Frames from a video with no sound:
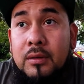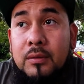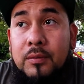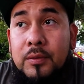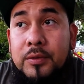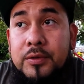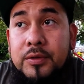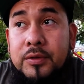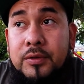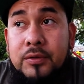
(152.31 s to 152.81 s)

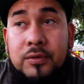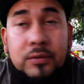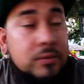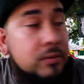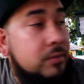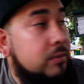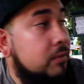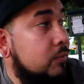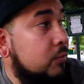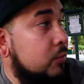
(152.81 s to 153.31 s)
which is
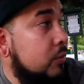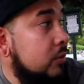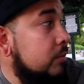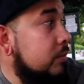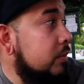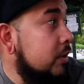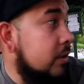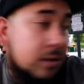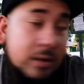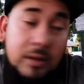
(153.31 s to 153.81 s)
one
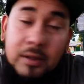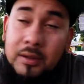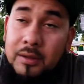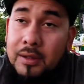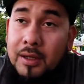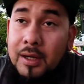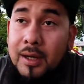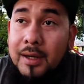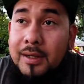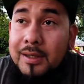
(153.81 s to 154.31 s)
big thing
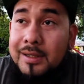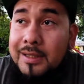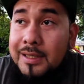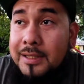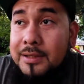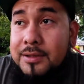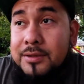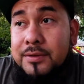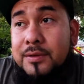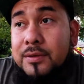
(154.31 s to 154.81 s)
that I
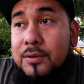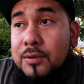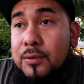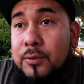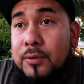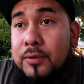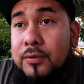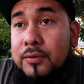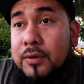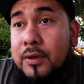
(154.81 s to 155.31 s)
need to do
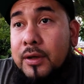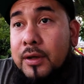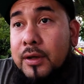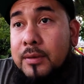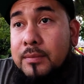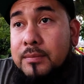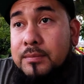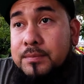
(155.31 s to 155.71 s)
is that.